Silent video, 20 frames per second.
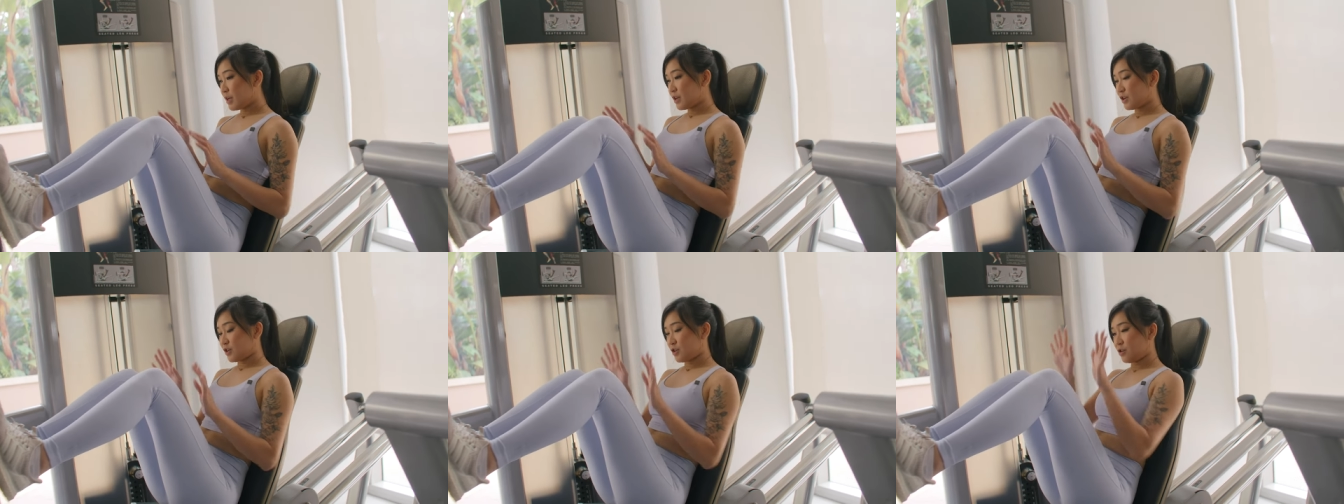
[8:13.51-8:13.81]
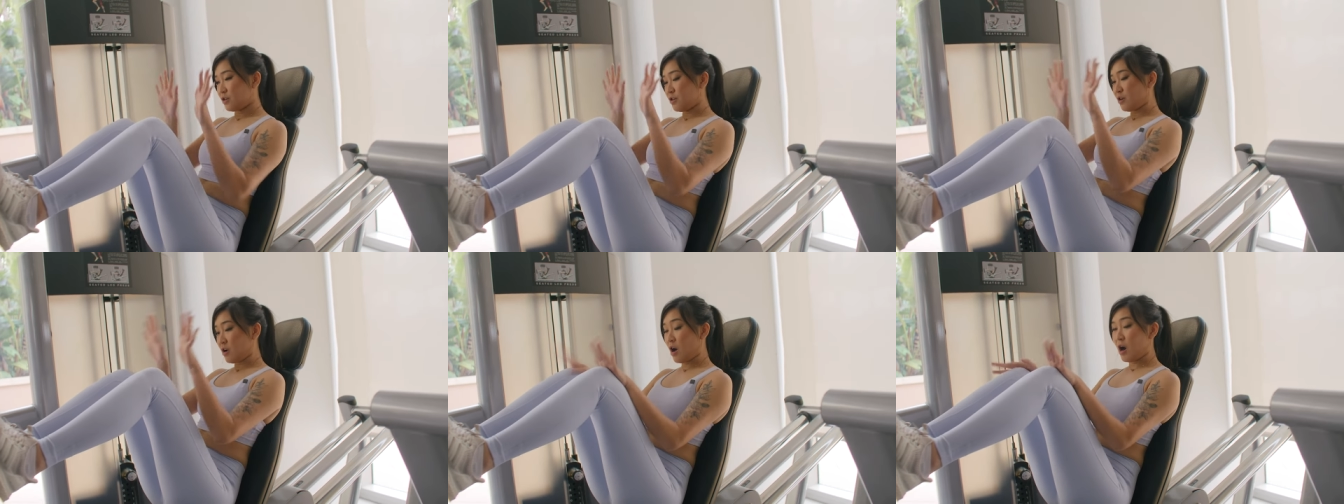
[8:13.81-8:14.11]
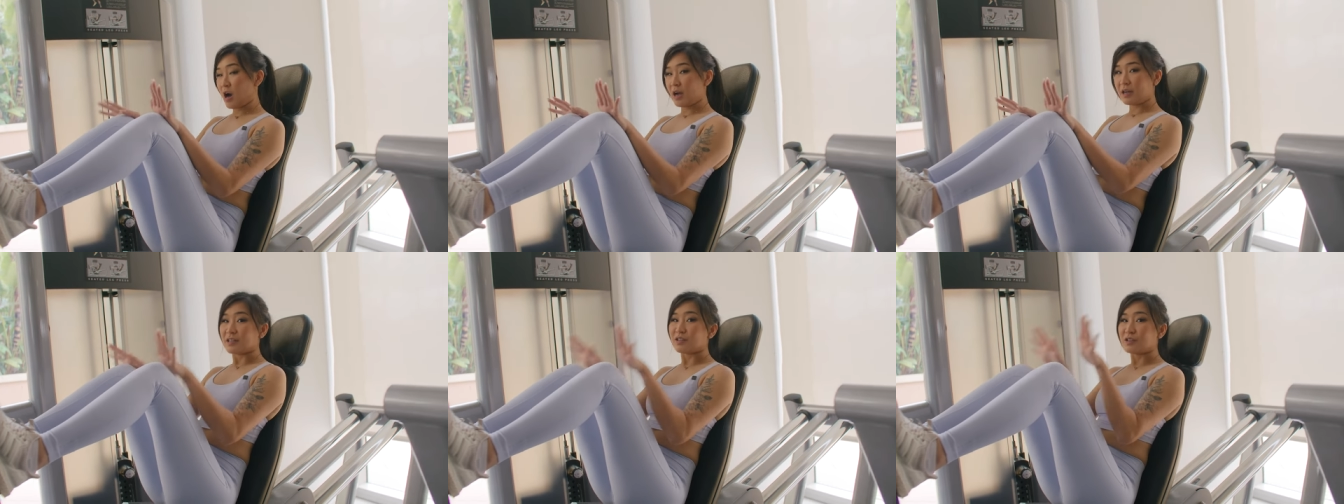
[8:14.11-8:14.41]
make sure
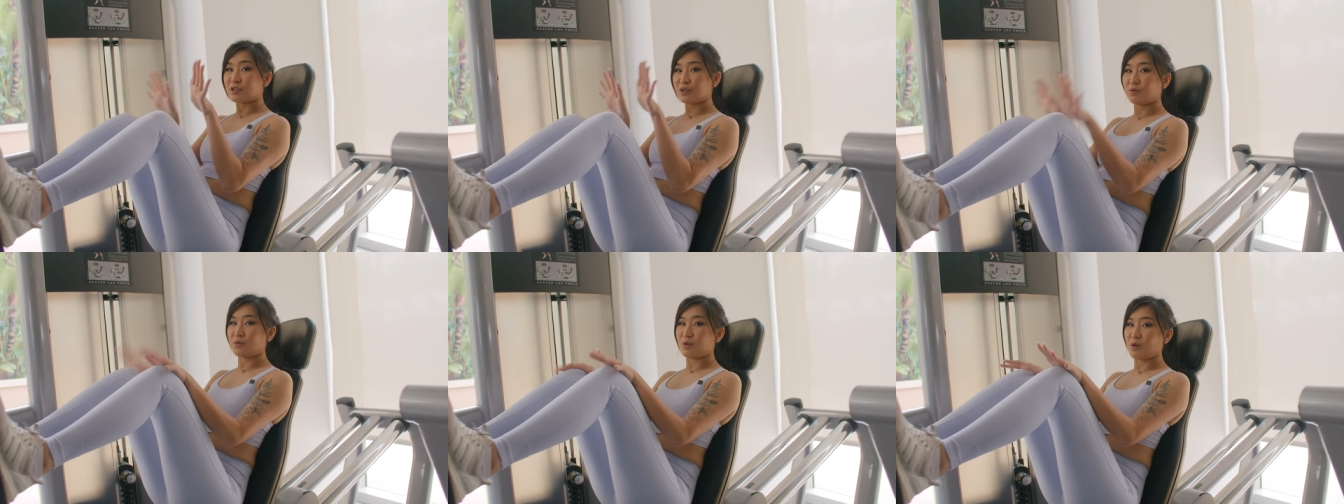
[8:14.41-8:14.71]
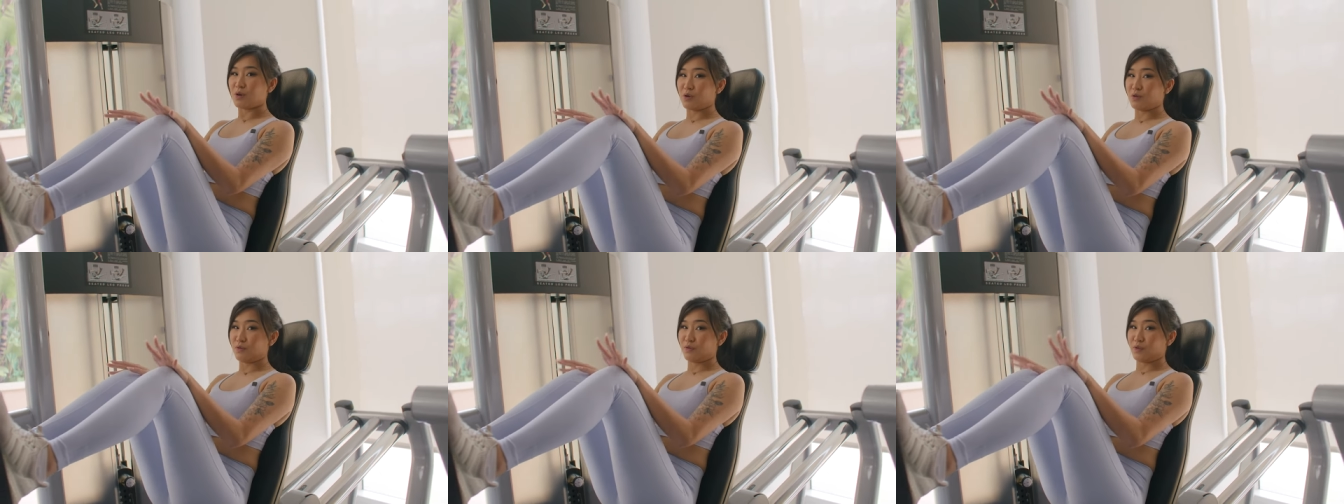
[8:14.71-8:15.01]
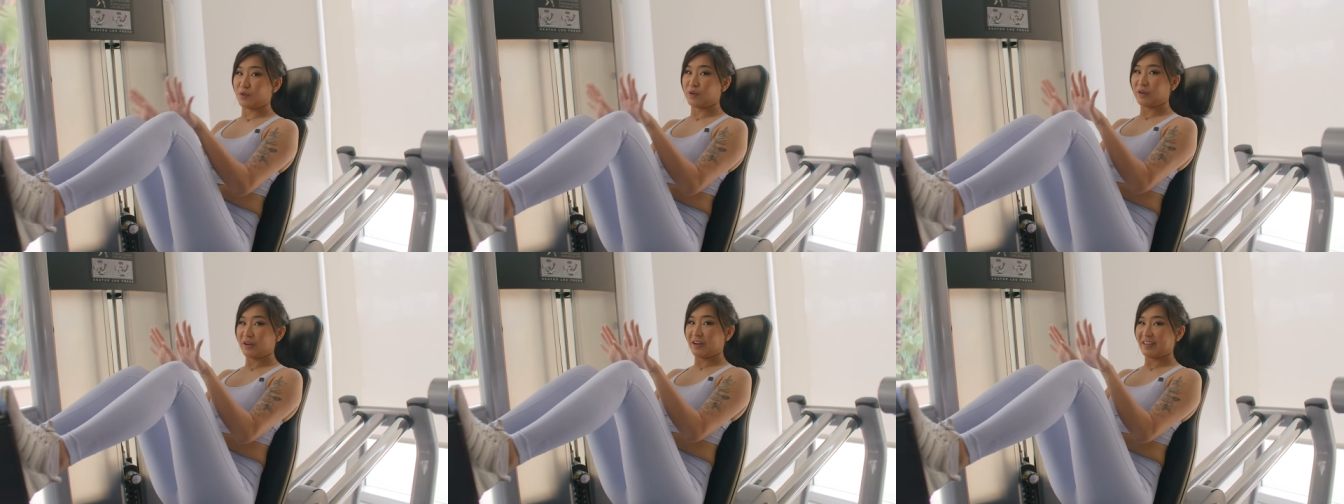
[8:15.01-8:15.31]
not to
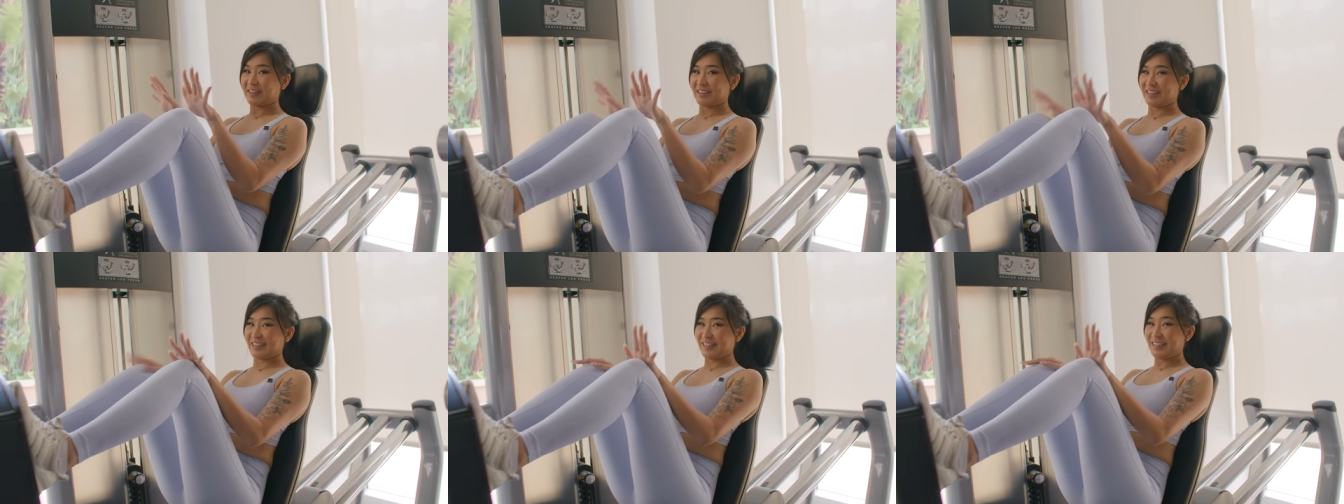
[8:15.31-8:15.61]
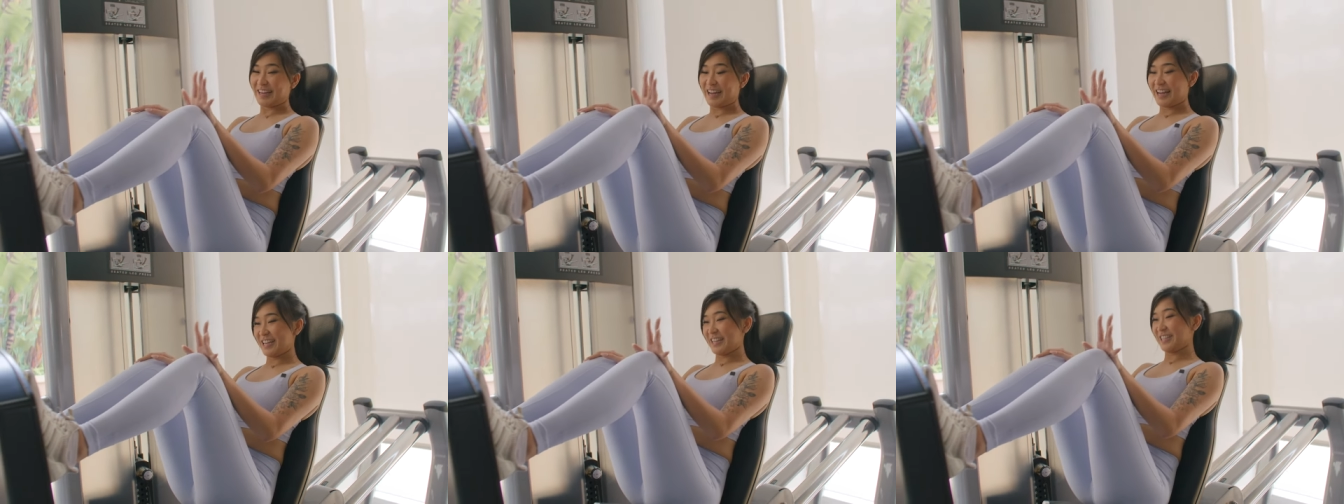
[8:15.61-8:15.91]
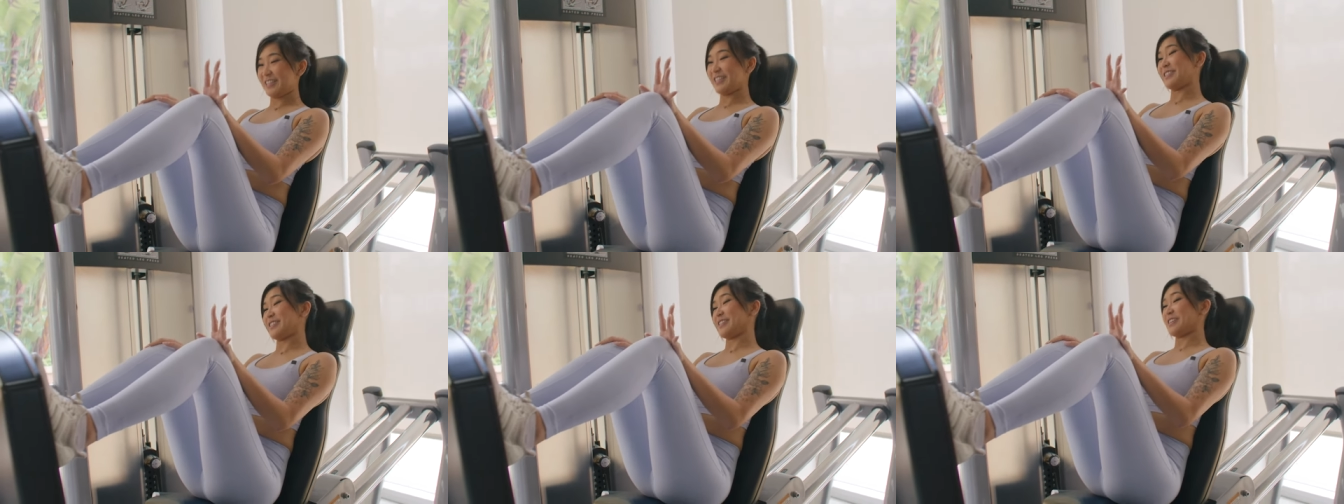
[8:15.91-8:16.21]

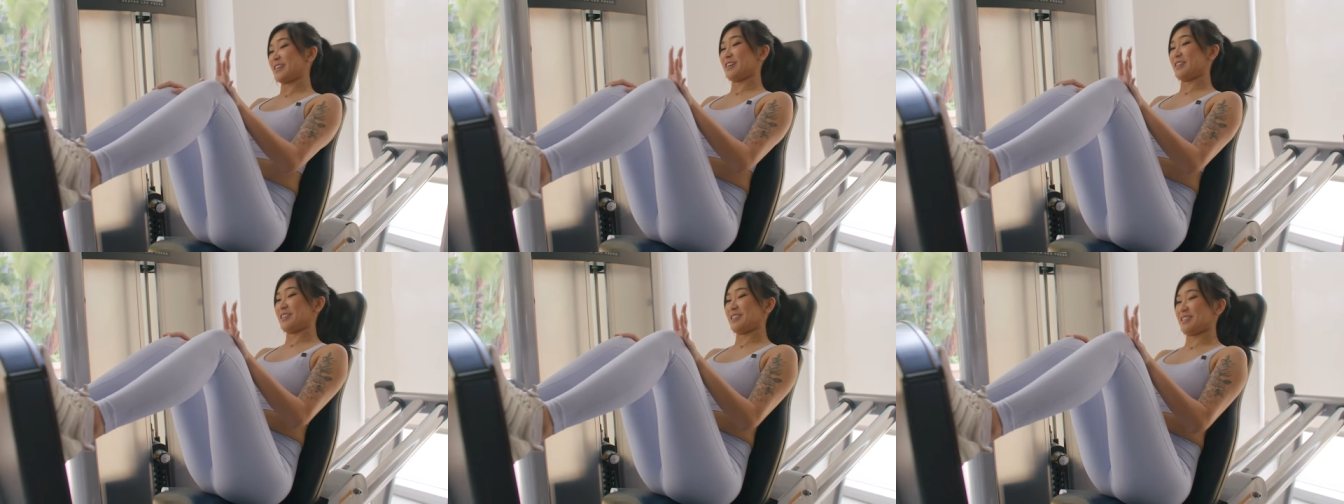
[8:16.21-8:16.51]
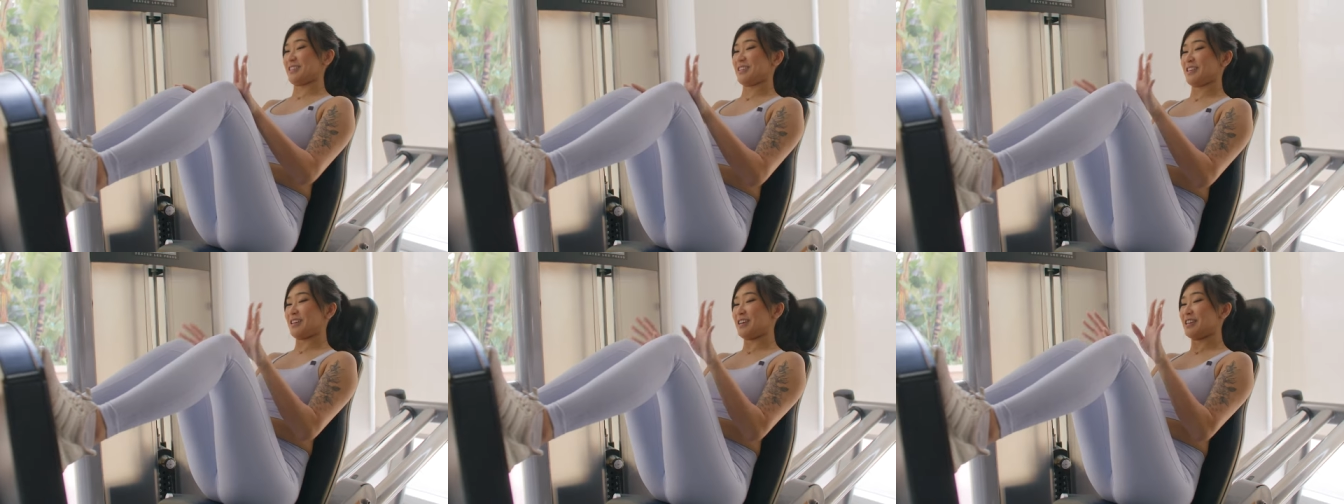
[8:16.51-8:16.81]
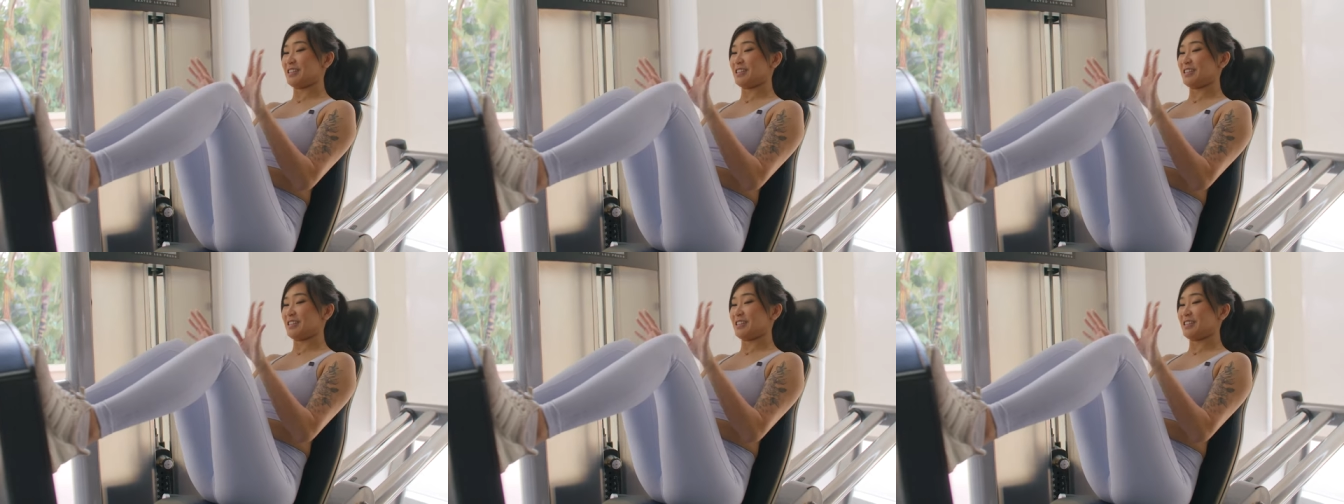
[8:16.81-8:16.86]
overextend because